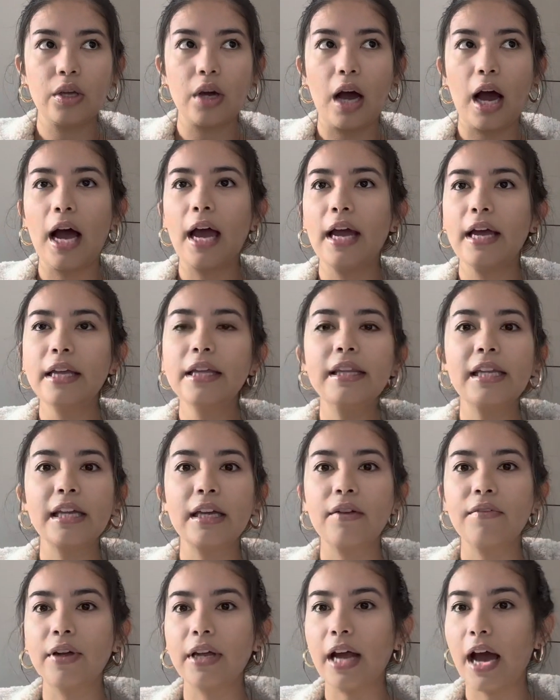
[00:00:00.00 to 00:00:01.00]
I think
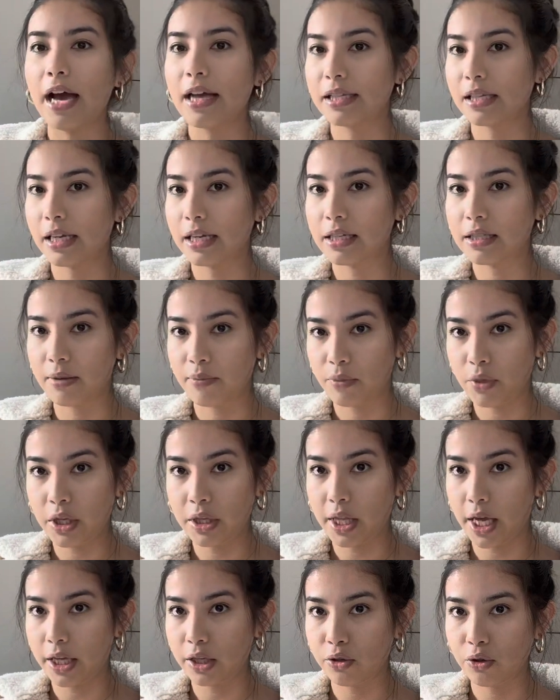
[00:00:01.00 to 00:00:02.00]
of it as like something
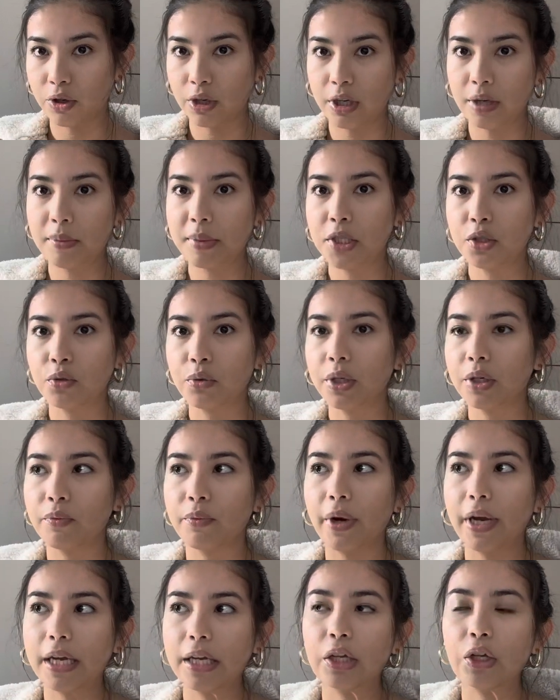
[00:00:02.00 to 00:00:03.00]
that you're going to be doing
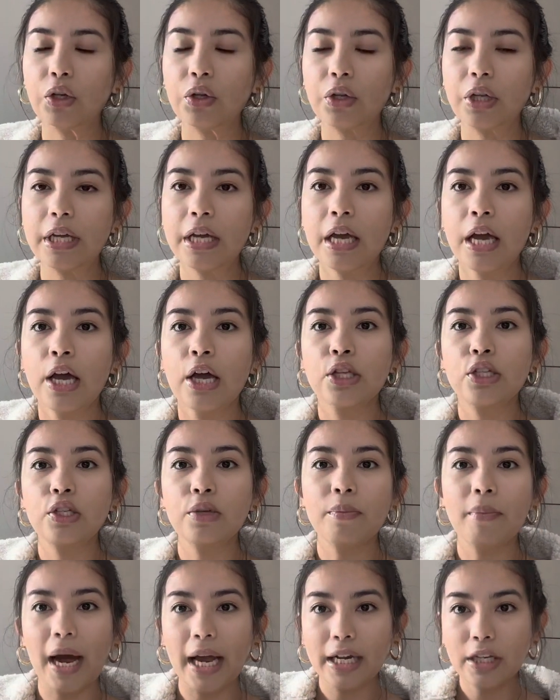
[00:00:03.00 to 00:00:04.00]
regularly, so
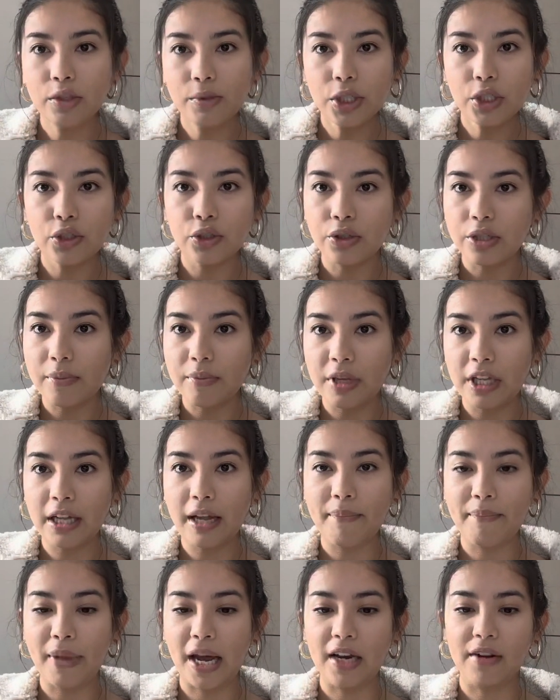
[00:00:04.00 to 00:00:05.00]
might as well do something
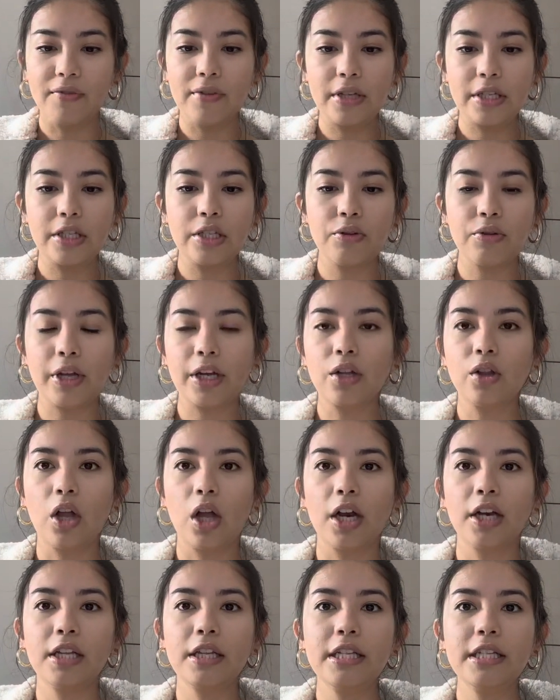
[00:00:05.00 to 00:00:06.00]
that benefits you. Like a
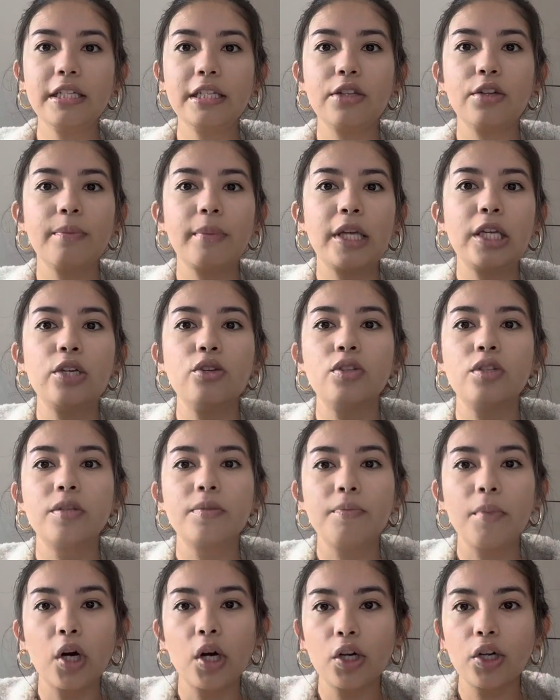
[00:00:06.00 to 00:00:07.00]
lot of these either make you
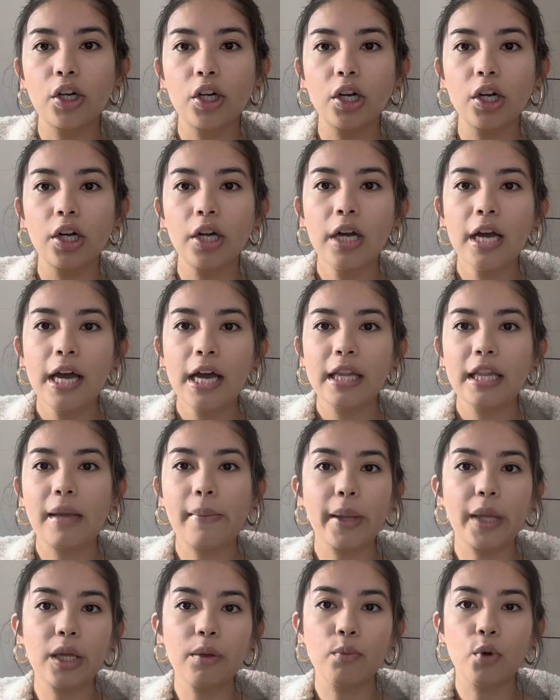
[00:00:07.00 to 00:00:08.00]
smarter, they
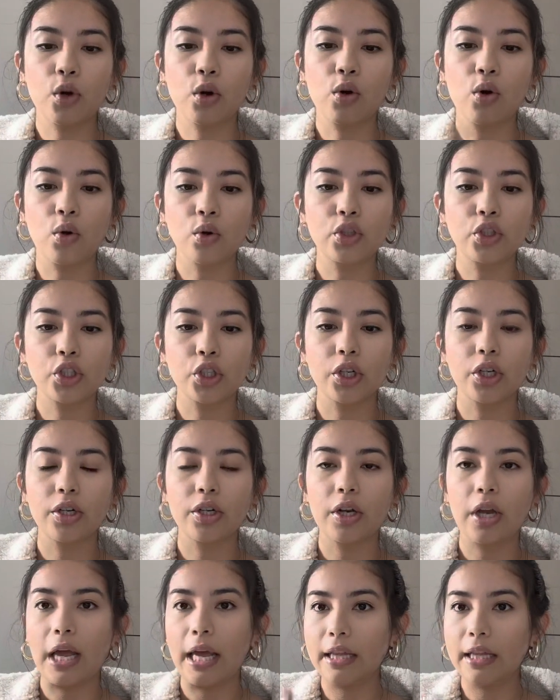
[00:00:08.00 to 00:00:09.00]
make you more
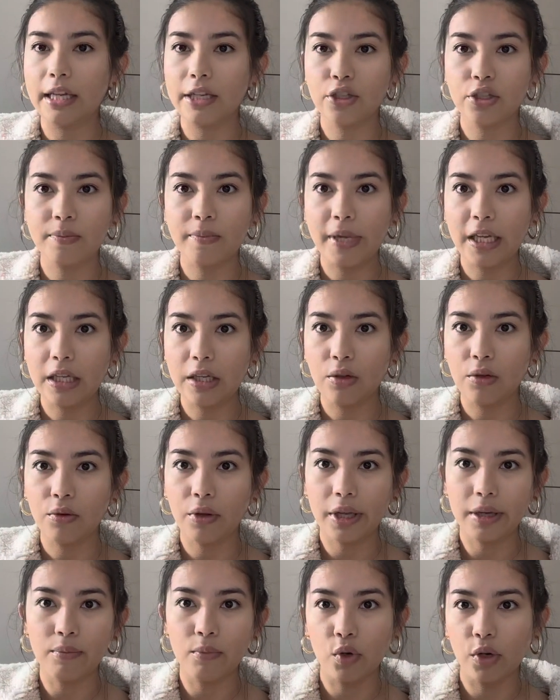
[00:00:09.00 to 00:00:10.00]
cultured, and they just make you
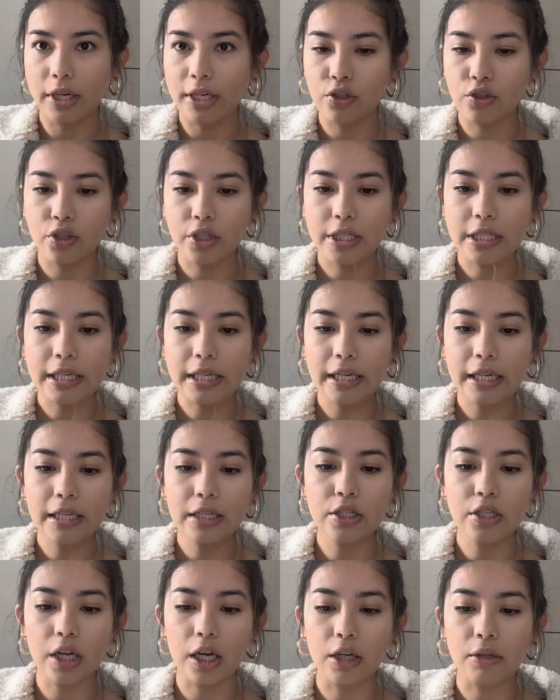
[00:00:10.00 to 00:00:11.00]
like more interesting.
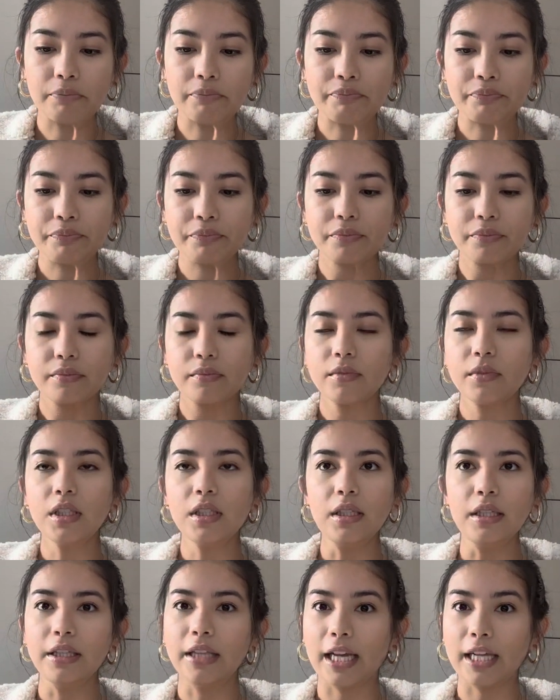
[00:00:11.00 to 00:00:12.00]
So
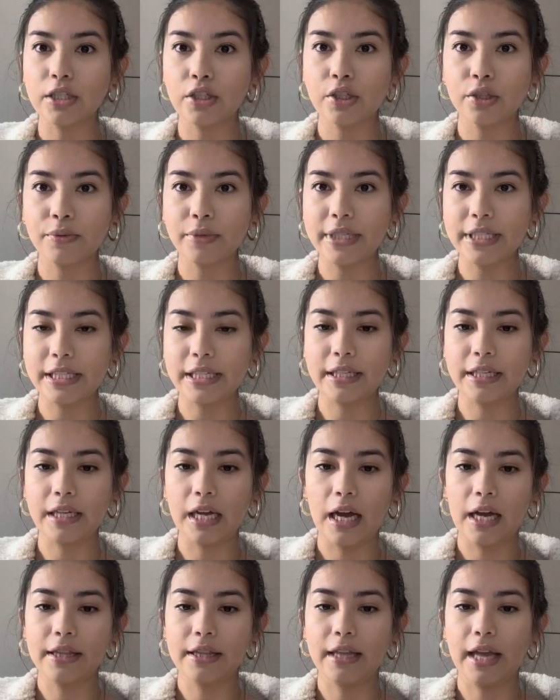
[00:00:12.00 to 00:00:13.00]
that's the reason
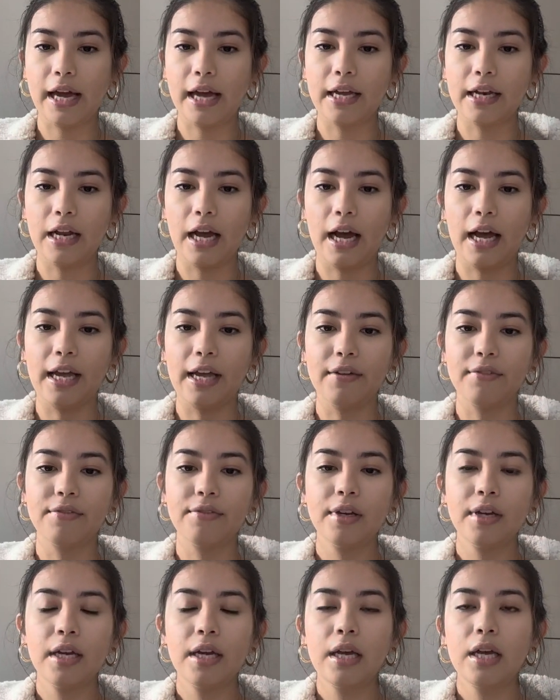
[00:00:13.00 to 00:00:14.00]
that I've
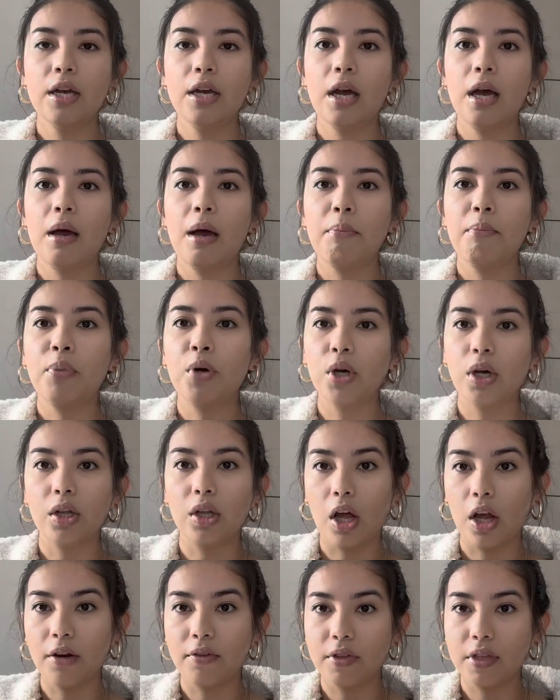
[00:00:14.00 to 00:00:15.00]
put a
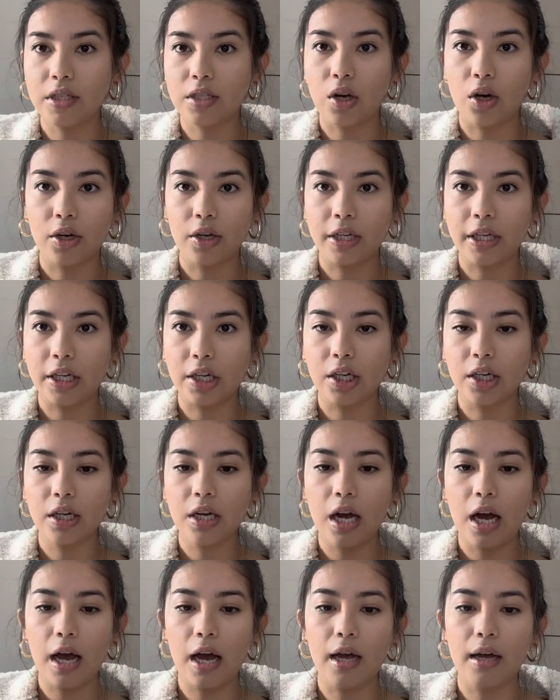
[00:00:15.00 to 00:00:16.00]
lot of these on here.